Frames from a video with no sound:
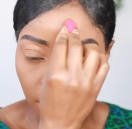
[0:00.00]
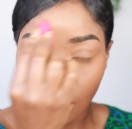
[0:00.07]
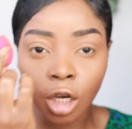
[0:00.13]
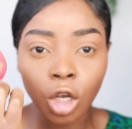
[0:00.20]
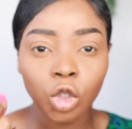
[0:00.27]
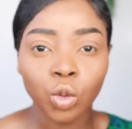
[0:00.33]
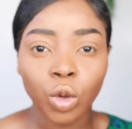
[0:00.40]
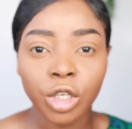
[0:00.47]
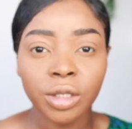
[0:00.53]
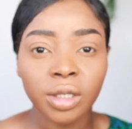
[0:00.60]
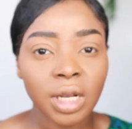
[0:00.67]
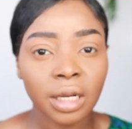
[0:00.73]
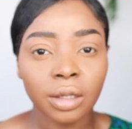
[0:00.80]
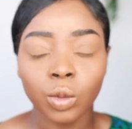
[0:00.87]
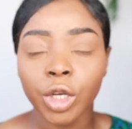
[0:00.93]
Because when you
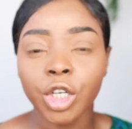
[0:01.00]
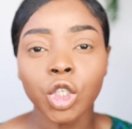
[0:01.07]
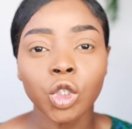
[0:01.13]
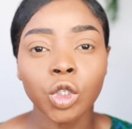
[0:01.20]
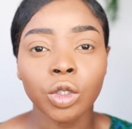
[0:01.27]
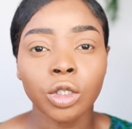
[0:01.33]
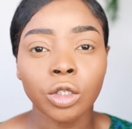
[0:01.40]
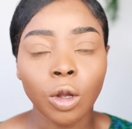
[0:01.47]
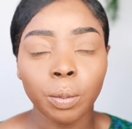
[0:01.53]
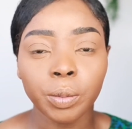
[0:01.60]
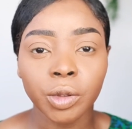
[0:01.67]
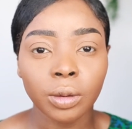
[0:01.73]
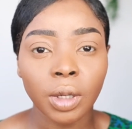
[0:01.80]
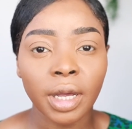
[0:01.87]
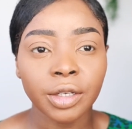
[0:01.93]
stop
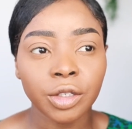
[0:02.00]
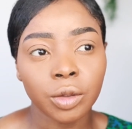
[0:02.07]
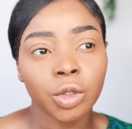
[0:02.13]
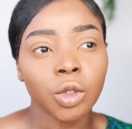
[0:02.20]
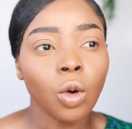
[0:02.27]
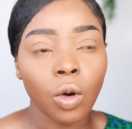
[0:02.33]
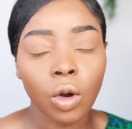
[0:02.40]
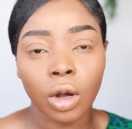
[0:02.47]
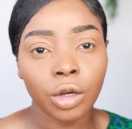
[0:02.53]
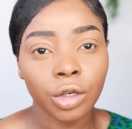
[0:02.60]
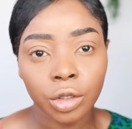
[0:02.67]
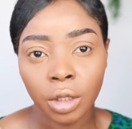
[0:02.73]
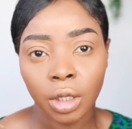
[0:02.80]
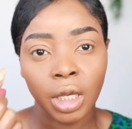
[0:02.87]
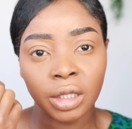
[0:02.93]
and you talk,
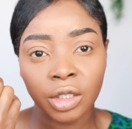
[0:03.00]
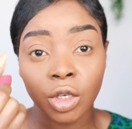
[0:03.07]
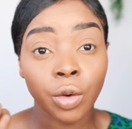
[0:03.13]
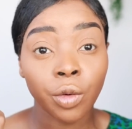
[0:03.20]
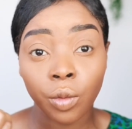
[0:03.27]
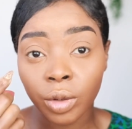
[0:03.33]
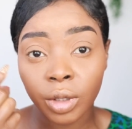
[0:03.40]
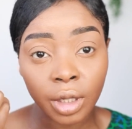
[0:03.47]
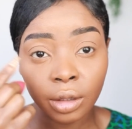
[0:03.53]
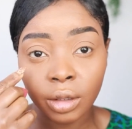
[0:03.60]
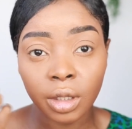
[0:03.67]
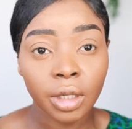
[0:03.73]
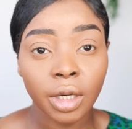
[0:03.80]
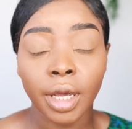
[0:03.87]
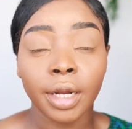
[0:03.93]
it
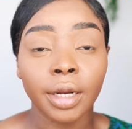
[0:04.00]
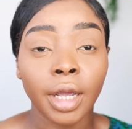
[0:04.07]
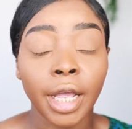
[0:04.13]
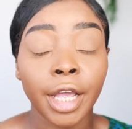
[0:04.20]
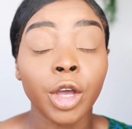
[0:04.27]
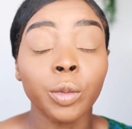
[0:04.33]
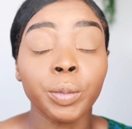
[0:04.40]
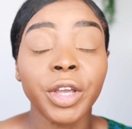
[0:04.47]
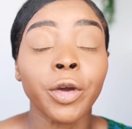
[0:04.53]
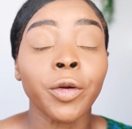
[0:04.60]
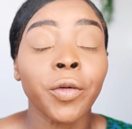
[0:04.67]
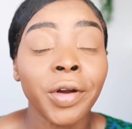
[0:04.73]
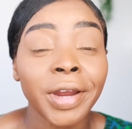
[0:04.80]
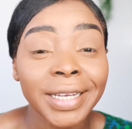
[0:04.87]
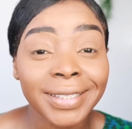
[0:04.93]
could be
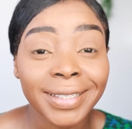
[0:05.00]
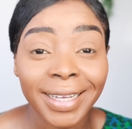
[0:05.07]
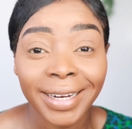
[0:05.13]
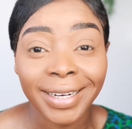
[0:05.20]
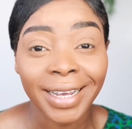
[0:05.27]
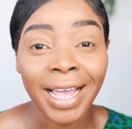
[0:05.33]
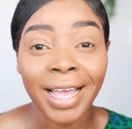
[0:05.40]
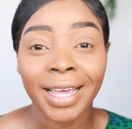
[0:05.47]
creasing.